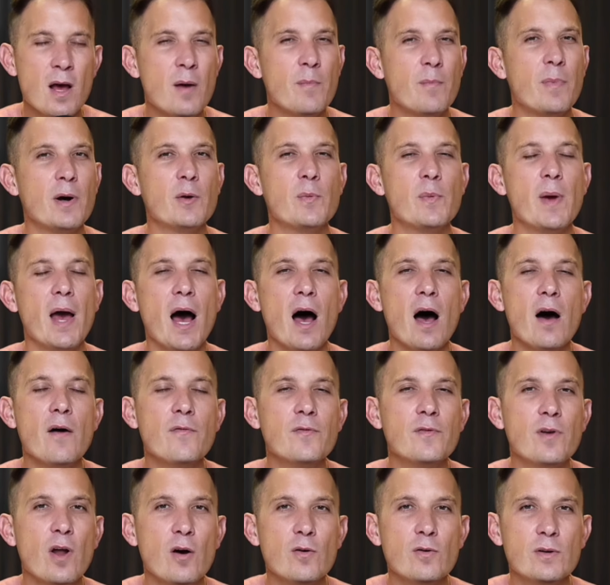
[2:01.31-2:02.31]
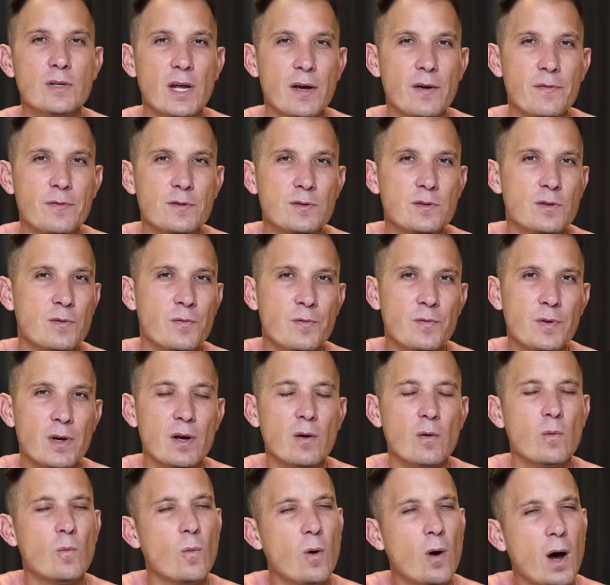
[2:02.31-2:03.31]
But we have no death to
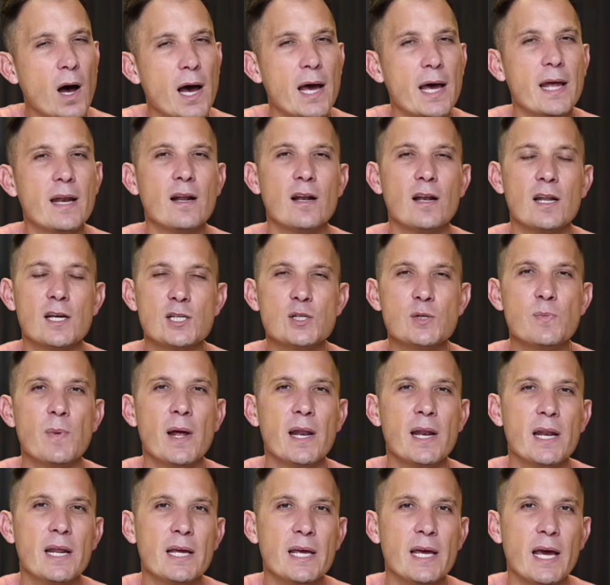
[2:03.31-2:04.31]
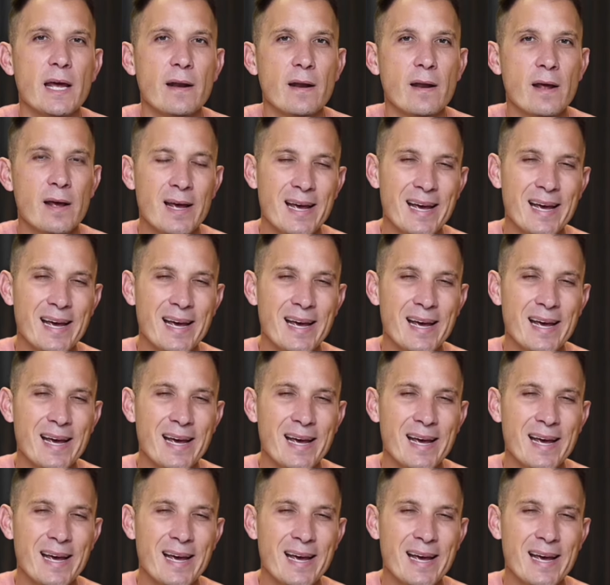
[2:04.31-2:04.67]
fear. Why? And I'll explain it again.